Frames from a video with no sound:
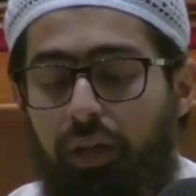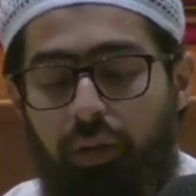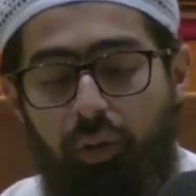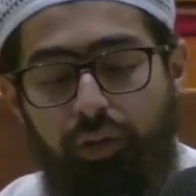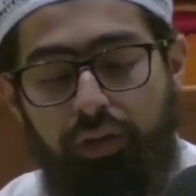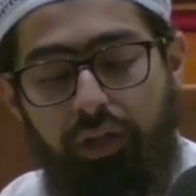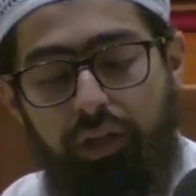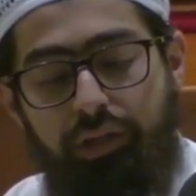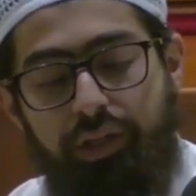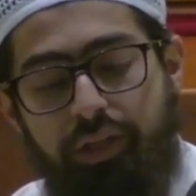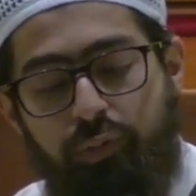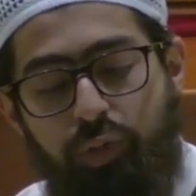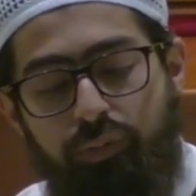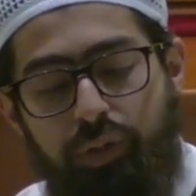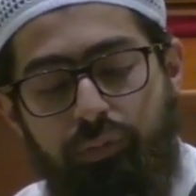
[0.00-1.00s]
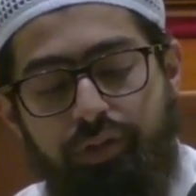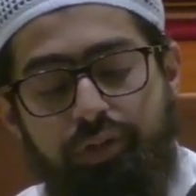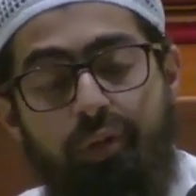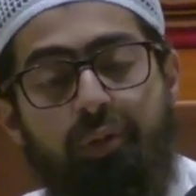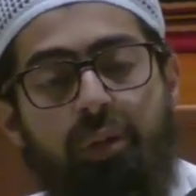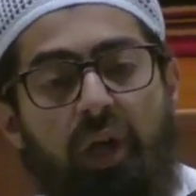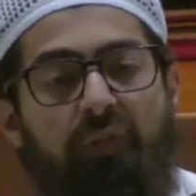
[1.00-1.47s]
Look, this woman was
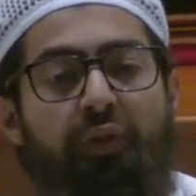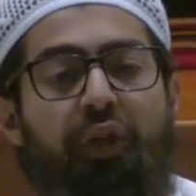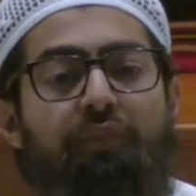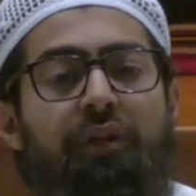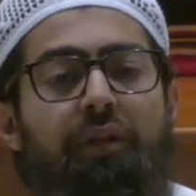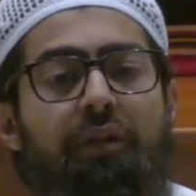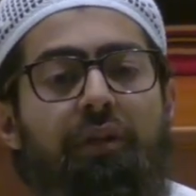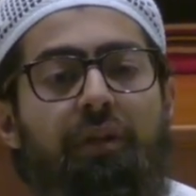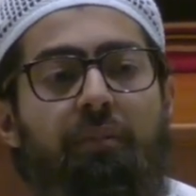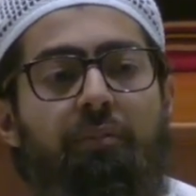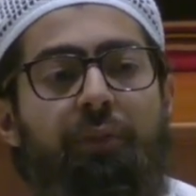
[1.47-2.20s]
so comfortable